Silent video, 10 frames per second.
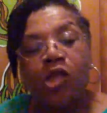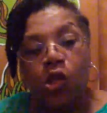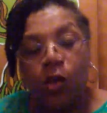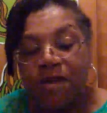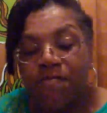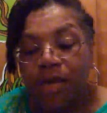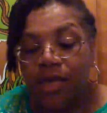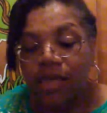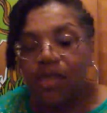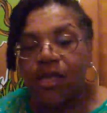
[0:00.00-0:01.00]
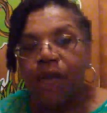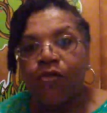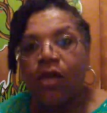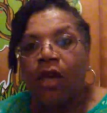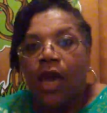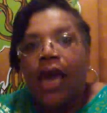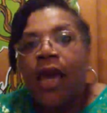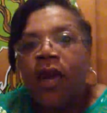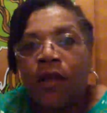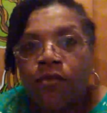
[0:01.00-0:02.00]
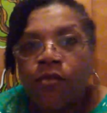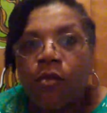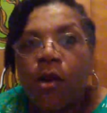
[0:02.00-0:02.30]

So commit to something and